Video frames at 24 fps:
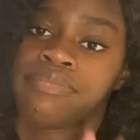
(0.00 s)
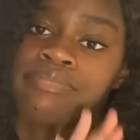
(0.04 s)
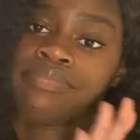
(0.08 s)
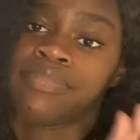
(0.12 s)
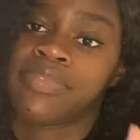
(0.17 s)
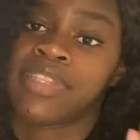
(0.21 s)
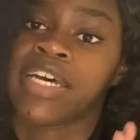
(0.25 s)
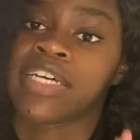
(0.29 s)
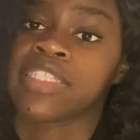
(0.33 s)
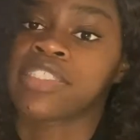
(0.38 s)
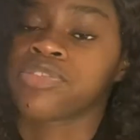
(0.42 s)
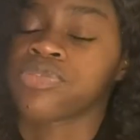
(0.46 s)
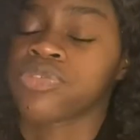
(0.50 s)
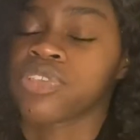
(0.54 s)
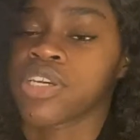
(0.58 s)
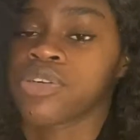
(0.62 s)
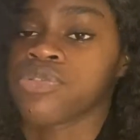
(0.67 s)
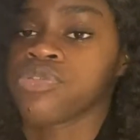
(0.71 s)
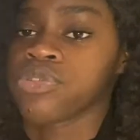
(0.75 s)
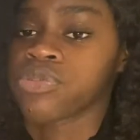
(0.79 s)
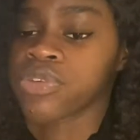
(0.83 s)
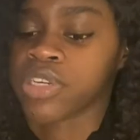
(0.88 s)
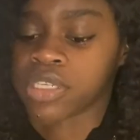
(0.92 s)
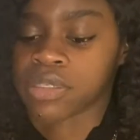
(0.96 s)
That's what I
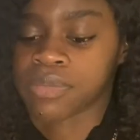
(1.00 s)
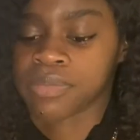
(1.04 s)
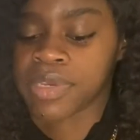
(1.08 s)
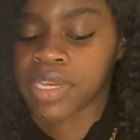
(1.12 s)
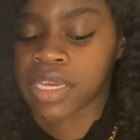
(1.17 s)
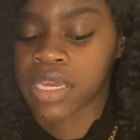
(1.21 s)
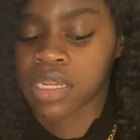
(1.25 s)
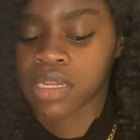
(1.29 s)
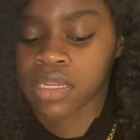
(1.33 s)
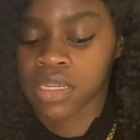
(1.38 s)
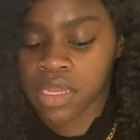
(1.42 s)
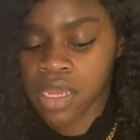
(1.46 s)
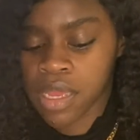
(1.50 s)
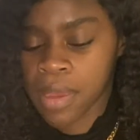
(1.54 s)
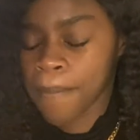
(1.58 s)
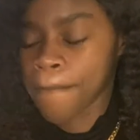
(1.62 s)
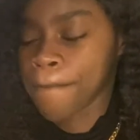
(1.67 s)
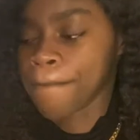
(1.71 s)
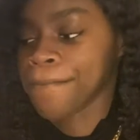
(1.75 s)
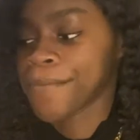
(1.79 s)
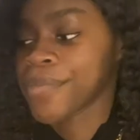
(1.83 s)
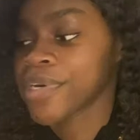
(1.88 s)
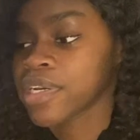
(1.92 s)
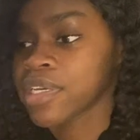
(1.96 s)
would recommend.
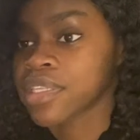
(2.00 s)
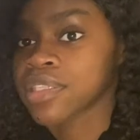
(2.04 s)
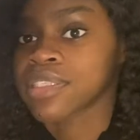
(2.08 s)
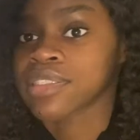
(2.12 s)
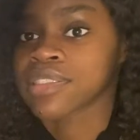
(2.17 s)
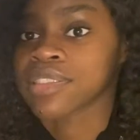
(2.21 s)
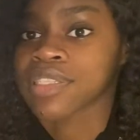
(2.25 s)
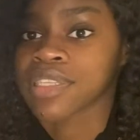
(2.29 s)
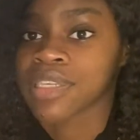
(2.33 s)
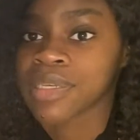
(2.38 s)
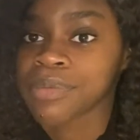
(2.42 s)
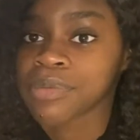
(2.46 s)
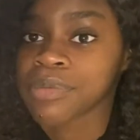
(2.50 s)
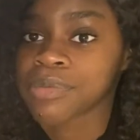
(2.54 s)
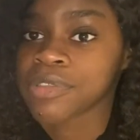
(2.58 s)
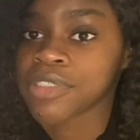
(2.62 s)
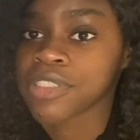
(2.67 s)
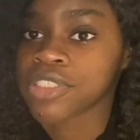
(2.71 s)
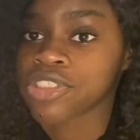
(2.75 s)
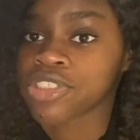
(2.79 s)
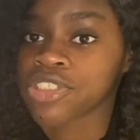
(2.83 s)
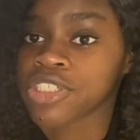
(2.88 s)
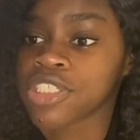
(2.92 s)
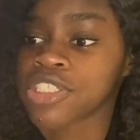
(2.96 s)
But this label
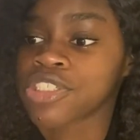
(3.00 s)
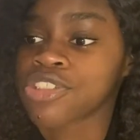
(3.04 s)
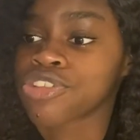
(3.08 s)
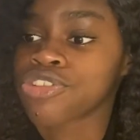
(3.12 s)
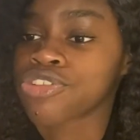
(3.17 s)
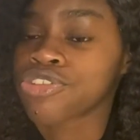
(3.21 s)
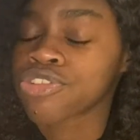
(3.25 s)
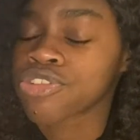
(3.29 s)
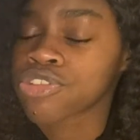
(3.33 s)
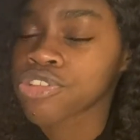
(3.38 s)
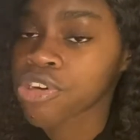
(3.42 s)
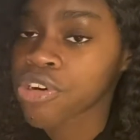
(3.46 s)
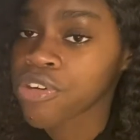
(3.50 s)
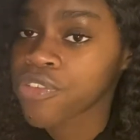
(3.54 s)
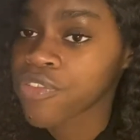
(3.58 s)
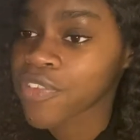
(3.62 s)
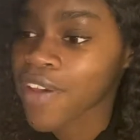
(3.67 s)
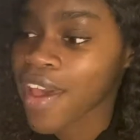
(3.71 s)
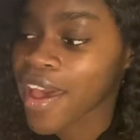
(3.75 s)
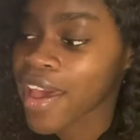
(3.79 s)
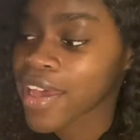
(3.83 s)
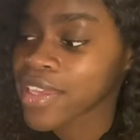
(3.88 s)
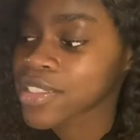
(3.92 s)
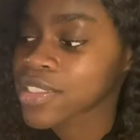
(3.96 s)
printer is so
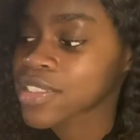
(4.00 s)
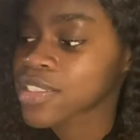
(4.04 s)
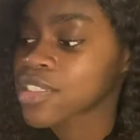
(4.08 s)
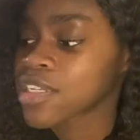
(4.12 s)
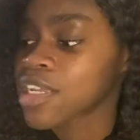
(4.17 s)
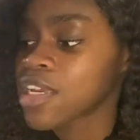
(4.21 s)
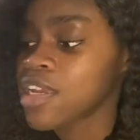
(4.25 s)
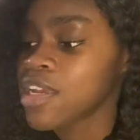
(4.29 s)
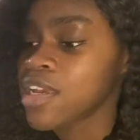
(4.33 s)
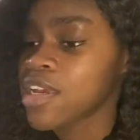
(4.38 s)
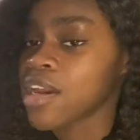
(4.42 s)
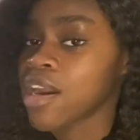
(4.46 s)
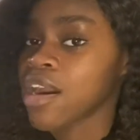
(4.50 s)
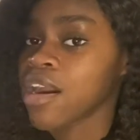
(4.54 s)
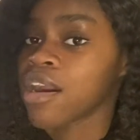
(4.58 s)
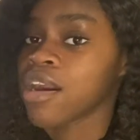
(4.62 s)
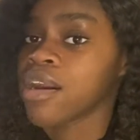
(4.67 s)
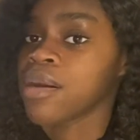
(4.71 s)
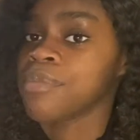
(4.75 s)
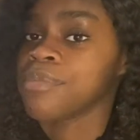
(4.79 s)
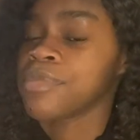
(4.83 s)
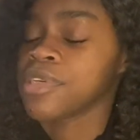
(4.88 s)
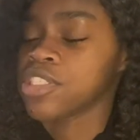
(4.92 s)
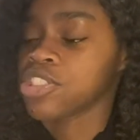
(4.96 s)
fast.
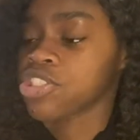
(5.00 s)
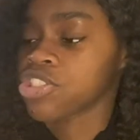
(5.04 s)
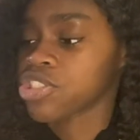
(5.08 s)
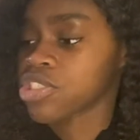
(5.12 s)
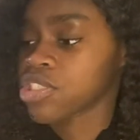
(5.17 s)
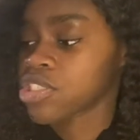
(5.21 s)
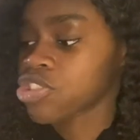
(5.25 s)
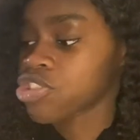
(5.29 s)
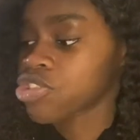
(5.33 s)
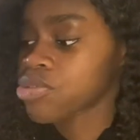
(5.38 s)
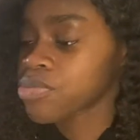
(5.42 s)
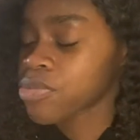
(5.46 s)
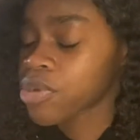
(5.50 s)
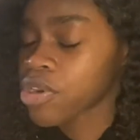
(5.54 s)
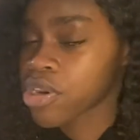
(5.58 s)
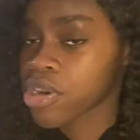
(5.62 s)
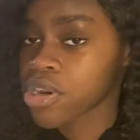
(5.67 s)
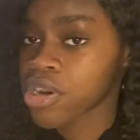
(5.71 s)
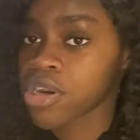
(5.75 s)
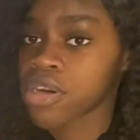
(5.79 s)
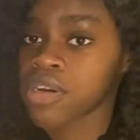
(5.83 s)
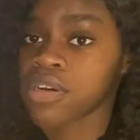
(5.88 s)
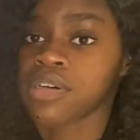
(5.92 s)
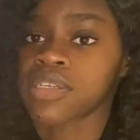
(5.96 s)
It's
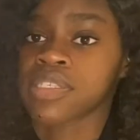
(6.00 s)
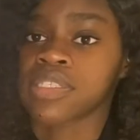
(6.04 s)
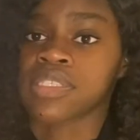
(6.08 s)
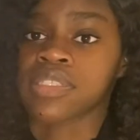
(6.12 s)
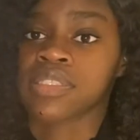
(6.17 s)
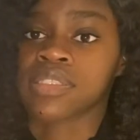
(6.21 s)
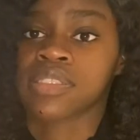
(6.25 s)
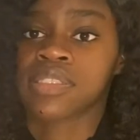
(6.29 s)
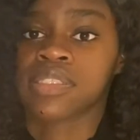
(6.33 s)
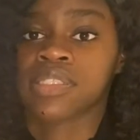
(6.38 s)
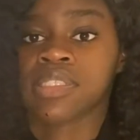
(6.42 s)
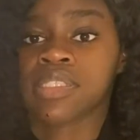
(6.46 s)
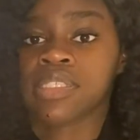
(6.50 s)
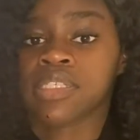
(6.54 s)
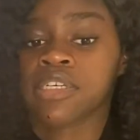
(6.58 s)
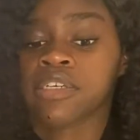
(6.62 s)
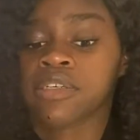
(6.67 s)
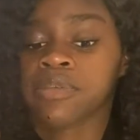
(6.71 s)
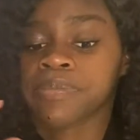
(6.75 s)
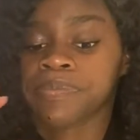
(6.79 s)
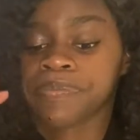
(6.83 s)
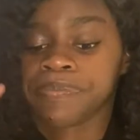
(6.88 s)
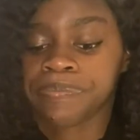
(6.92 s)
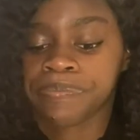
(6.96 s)
small, it's
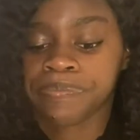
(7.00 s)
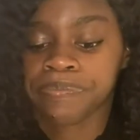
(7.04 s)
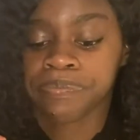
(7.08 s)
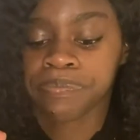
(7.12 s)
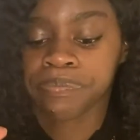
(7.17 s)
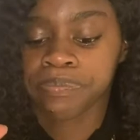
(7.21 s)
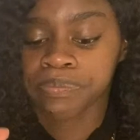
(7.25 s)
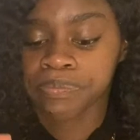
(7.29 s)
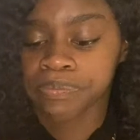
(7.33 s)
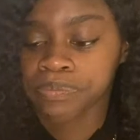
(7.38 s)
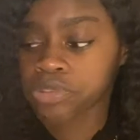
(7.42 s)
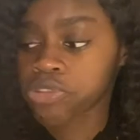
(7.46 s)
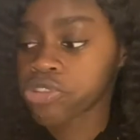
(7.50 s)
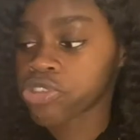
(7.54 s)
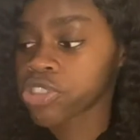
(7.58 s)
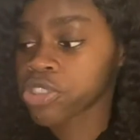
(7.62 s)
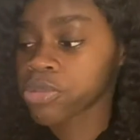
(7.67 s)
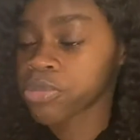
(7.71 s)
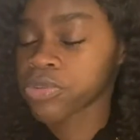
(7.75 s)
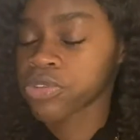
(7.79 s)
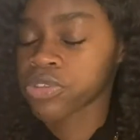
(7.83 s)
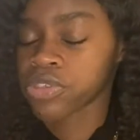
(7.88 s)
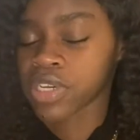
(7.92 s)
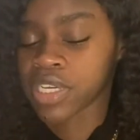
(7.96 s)

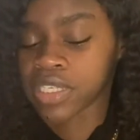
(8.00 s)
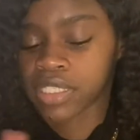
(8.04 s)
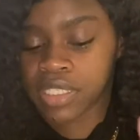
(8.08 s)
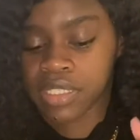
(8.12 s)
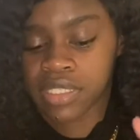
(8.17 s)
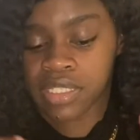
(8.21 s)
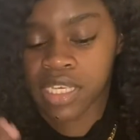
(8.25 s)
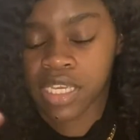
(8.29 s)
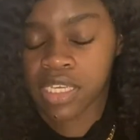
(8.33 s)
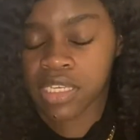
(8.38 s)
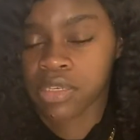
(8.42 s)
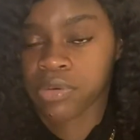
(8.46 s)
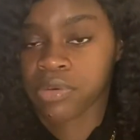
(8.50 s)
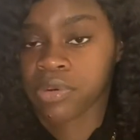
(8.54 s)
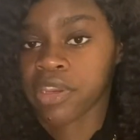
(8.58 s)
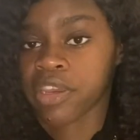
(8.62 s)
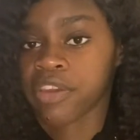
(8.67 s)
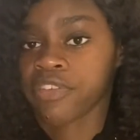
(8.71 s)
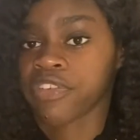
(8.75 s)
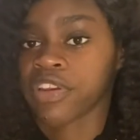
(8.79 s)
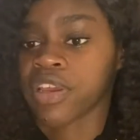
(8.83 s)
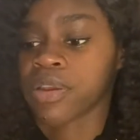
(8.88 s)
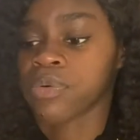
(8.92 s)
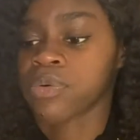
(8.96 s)
portable. I can take it
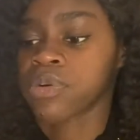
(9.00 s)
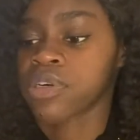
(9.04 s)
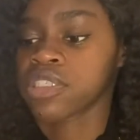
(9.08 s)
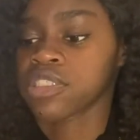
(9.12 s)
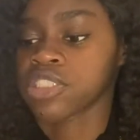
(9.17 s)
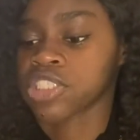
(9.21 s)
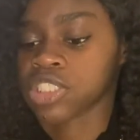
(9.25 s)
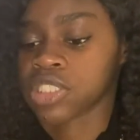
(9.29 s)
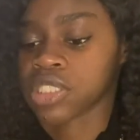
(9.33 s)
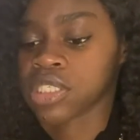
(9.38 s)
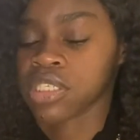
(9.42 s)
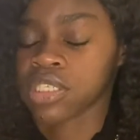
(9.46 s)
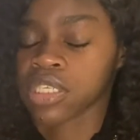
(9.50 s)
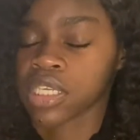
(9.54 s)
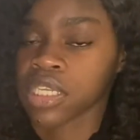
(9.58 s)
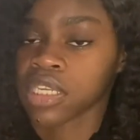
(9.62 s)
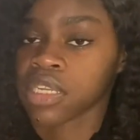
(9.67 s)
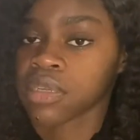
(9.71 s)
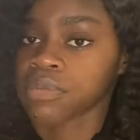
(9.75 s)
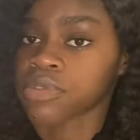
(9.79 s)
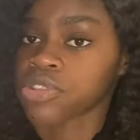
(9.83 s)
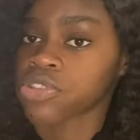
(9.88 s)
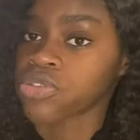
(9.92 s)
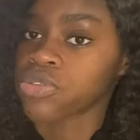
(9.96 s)
wherever I want, just hook it
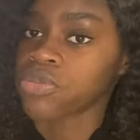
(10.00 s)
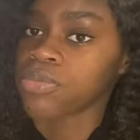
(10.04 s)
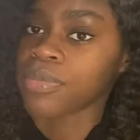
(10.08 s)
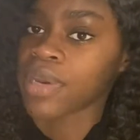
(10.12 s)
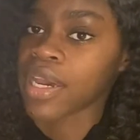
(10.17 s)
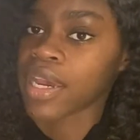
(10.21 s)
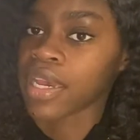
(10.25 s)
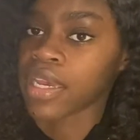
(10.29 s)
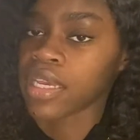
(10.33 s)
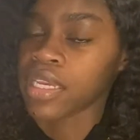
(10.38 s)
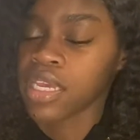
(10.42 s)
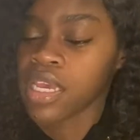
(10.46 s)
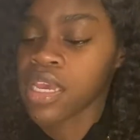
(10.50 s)
up to my